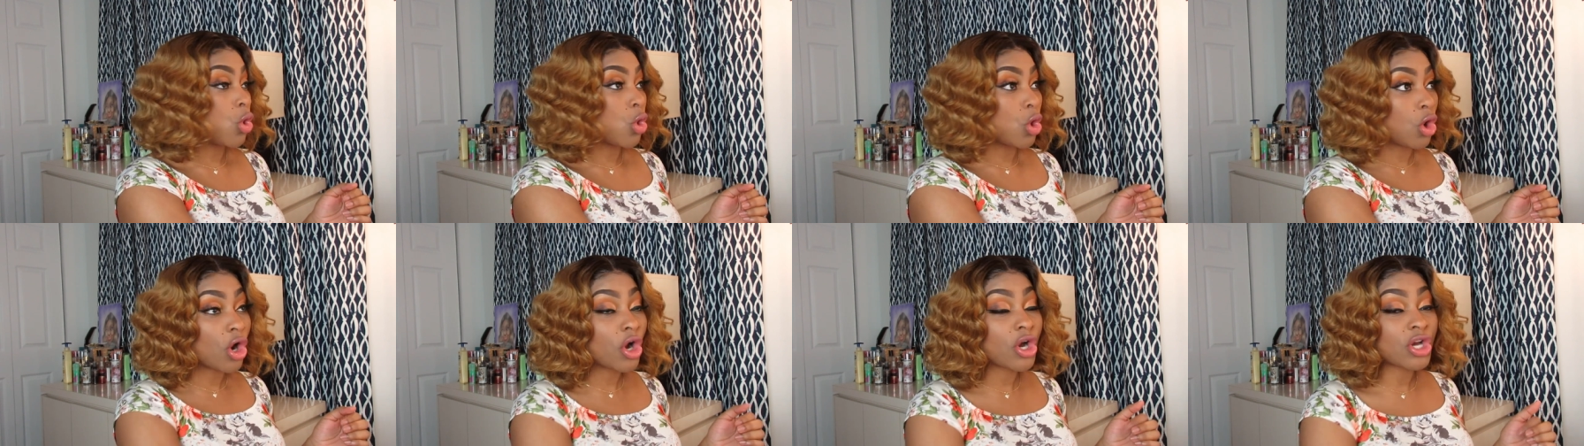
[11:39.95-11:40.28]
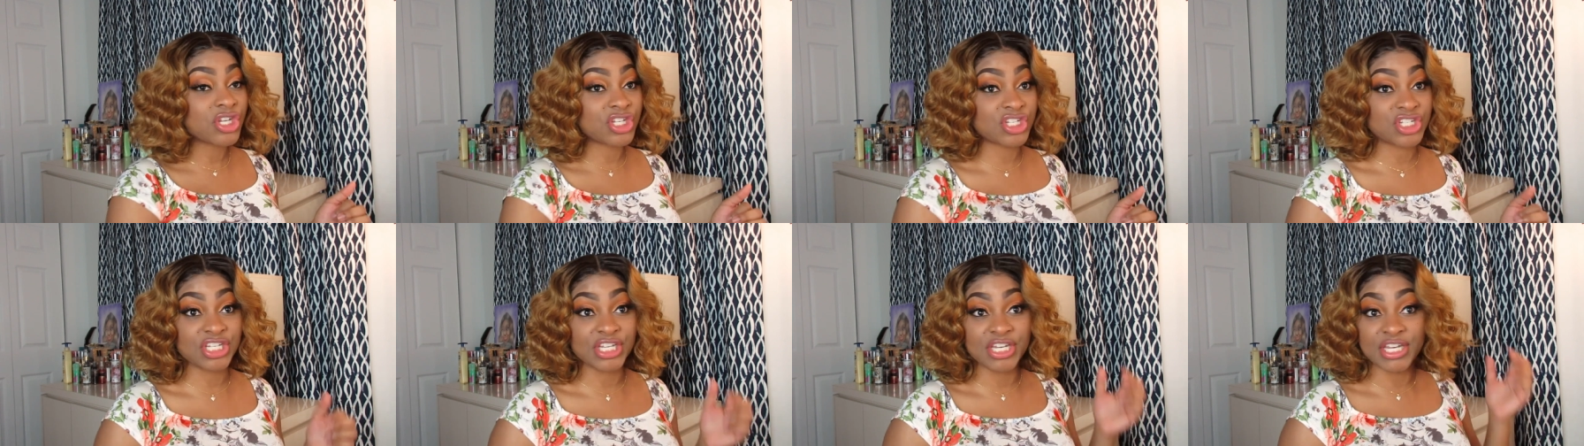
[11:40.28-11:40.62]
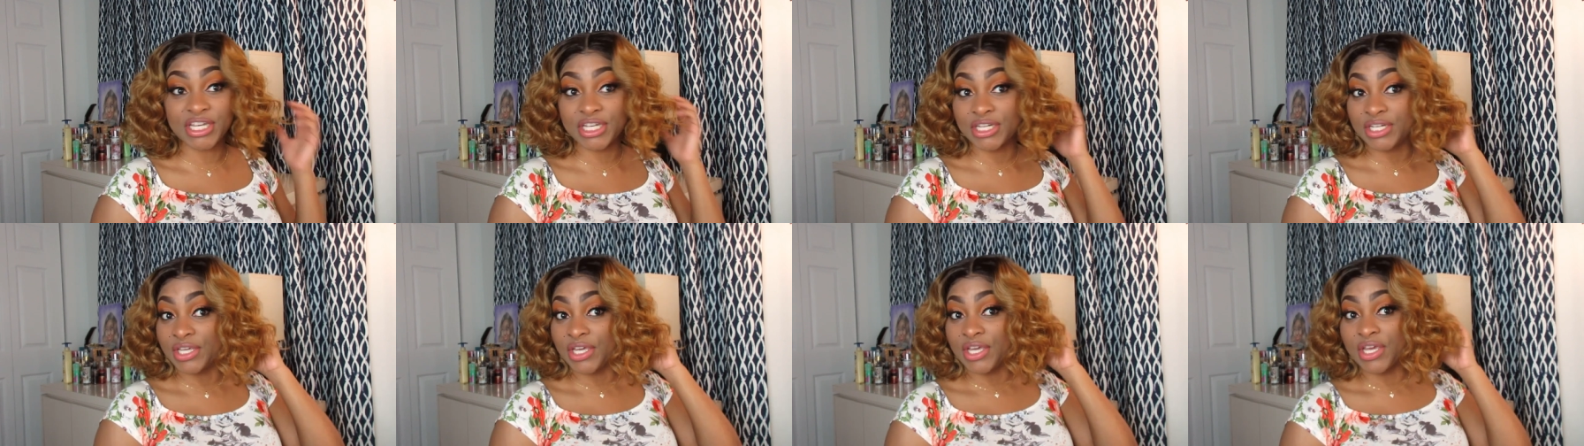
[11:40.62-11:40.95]
oil
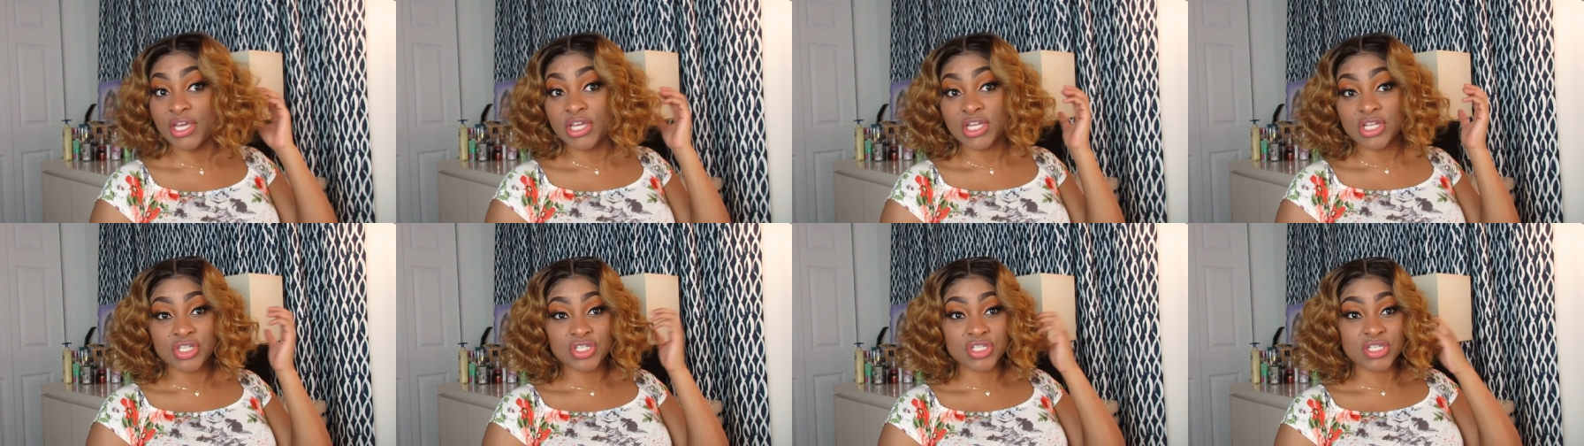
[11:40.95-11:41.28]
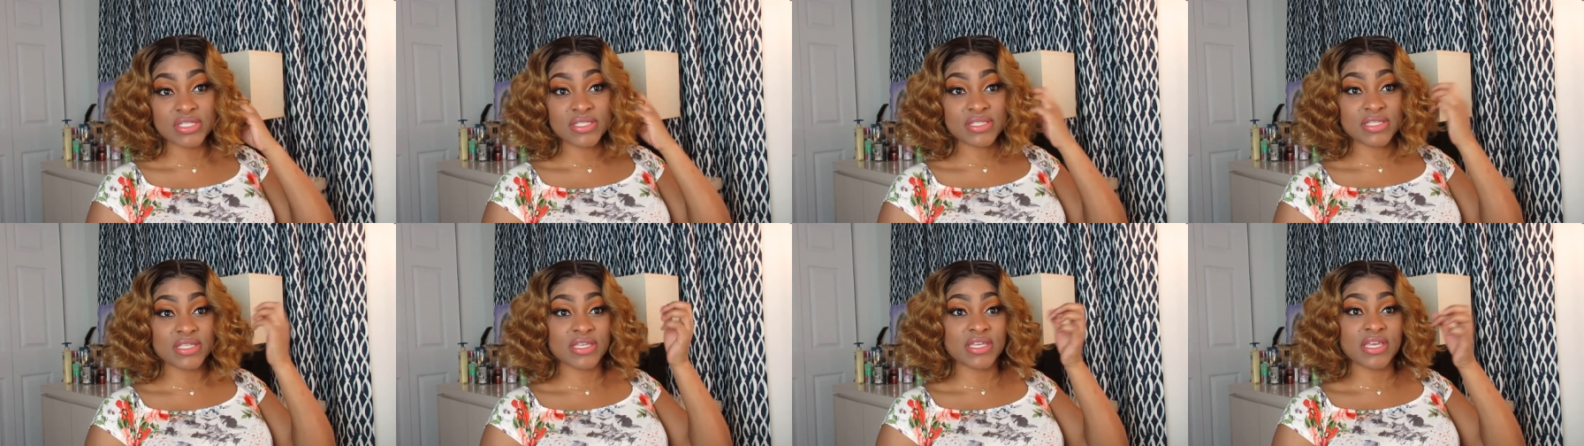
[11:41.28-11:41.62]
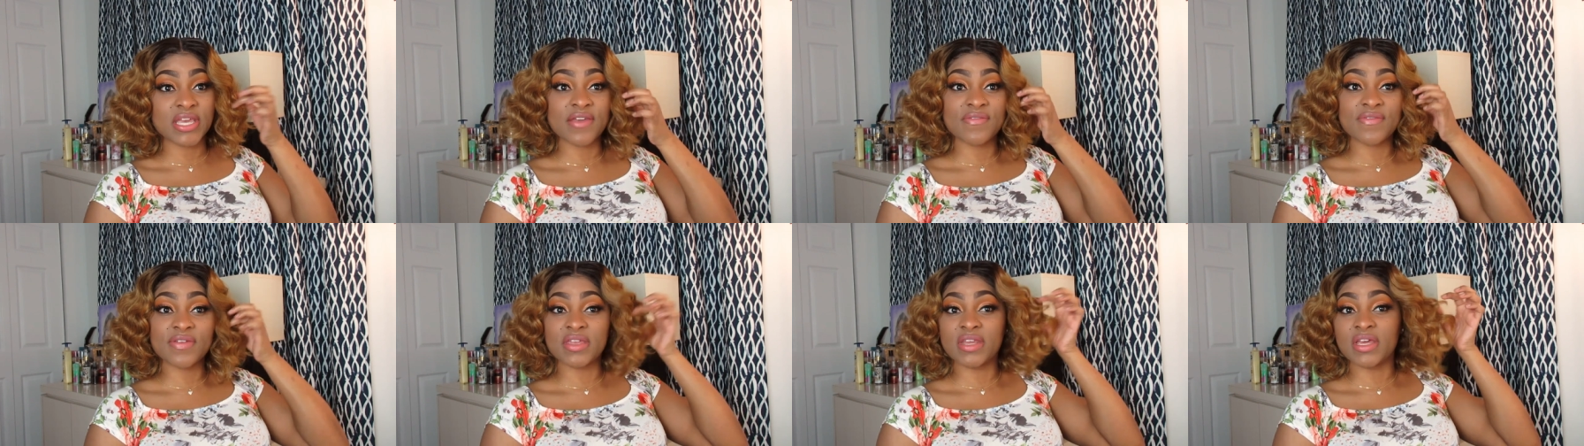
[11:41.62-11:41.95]
sheen just to
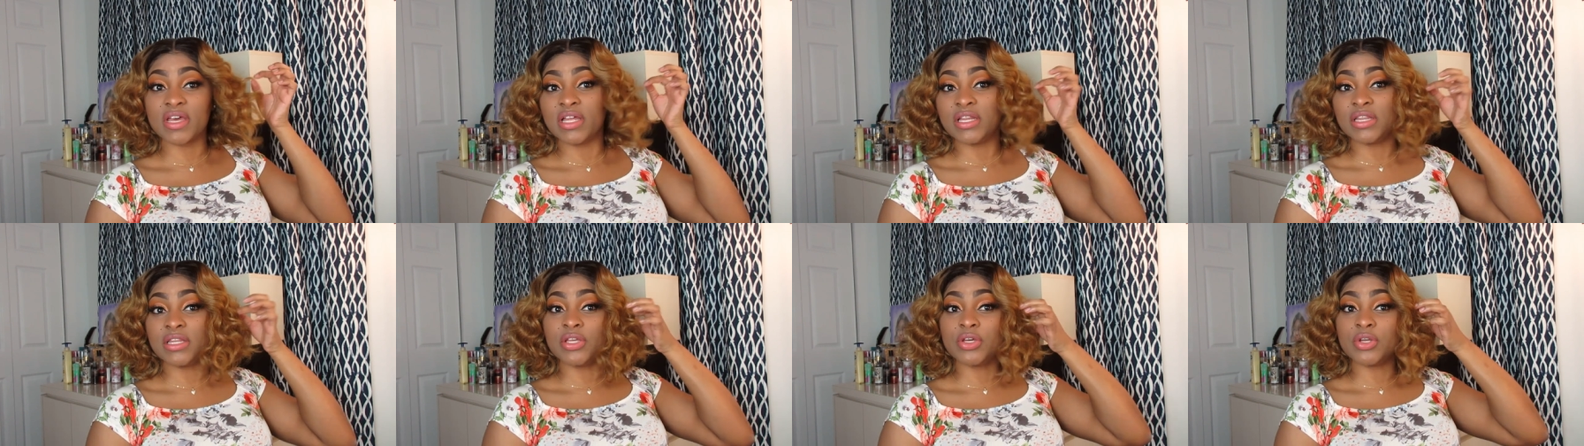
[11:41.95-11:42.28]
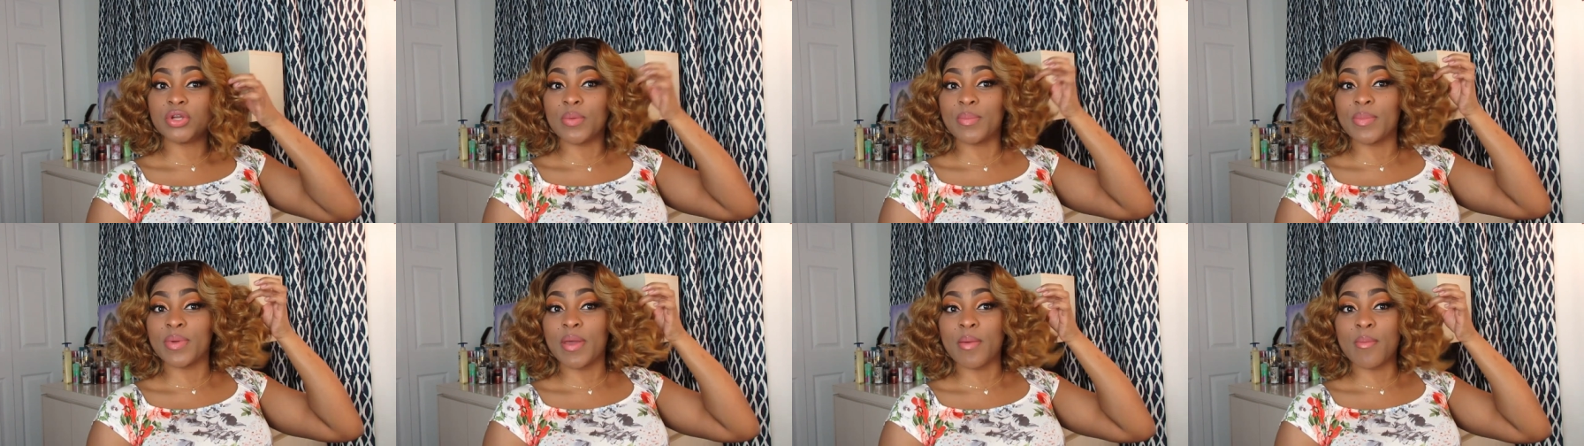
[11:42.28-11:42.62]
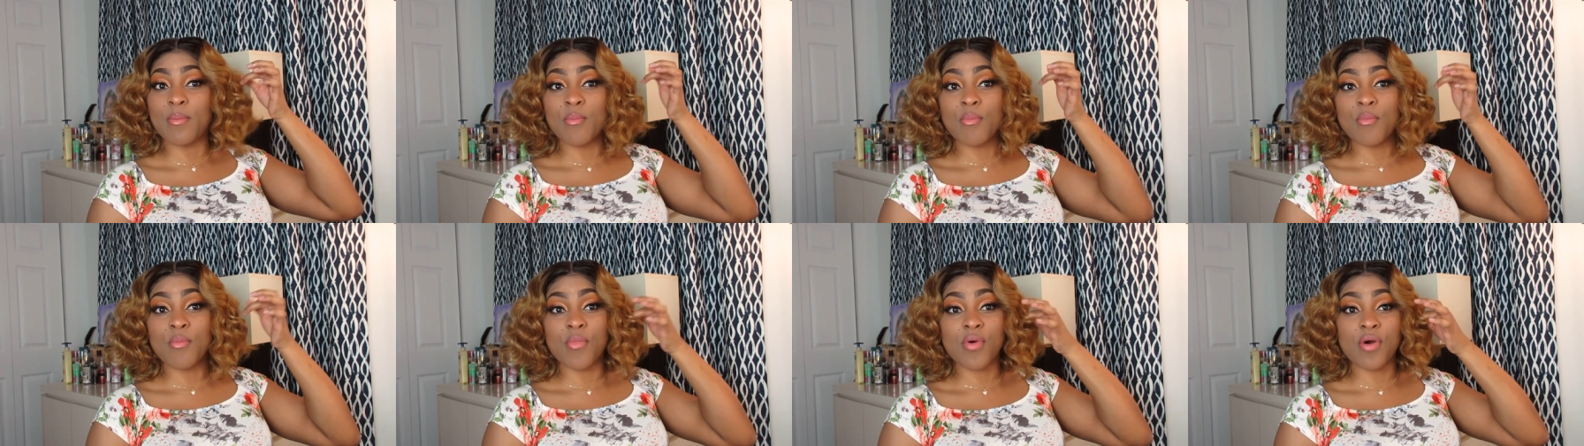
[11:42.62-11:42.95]
give it a little bit
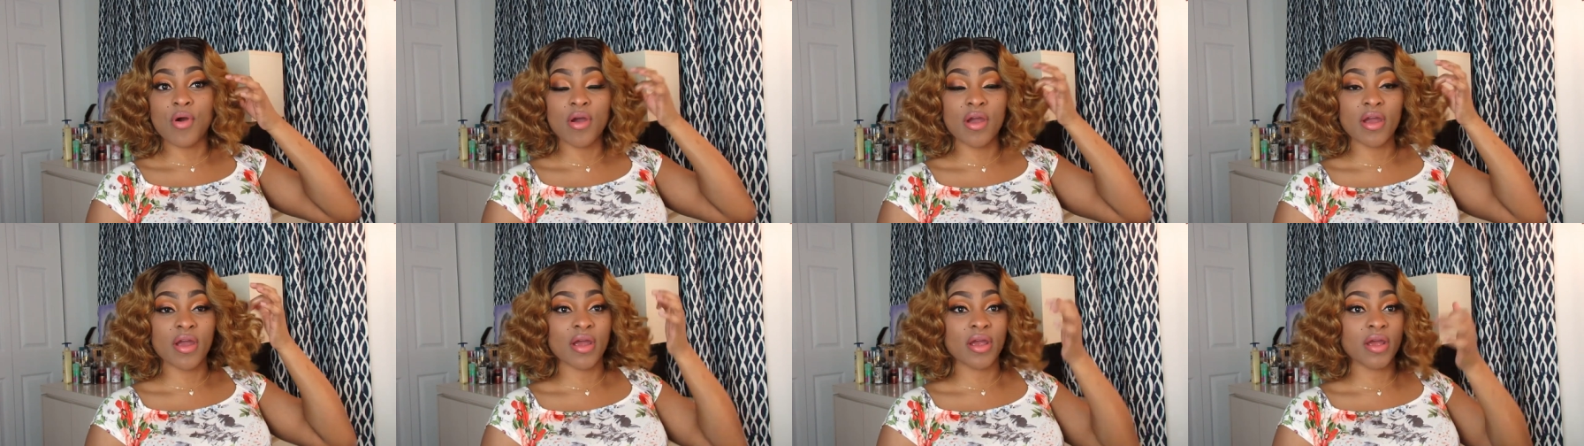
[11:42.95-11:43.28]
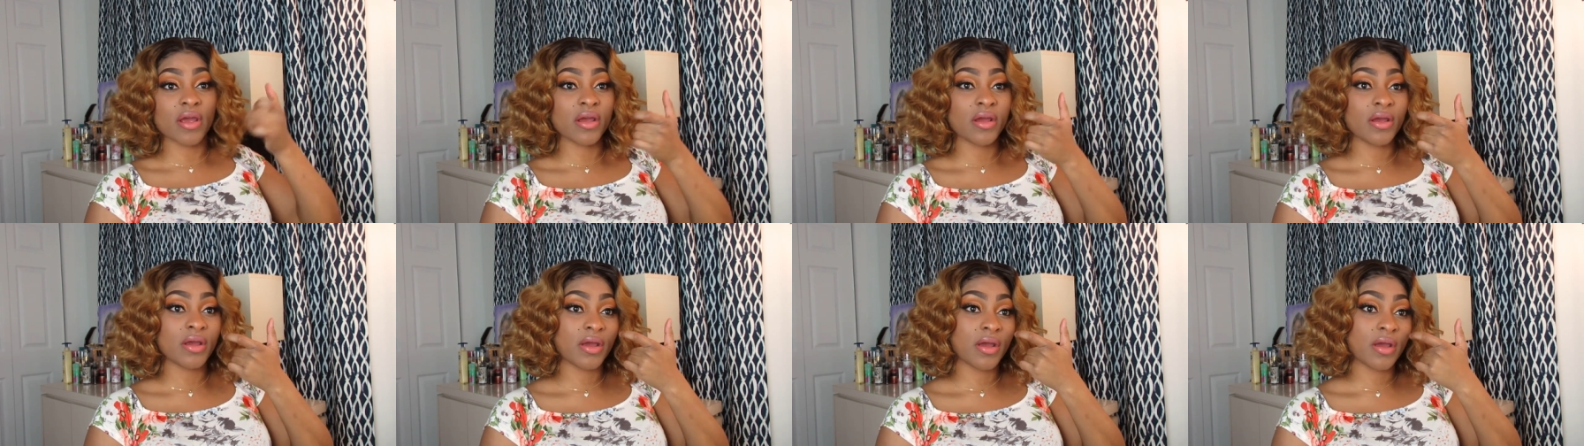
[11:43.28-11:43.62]
more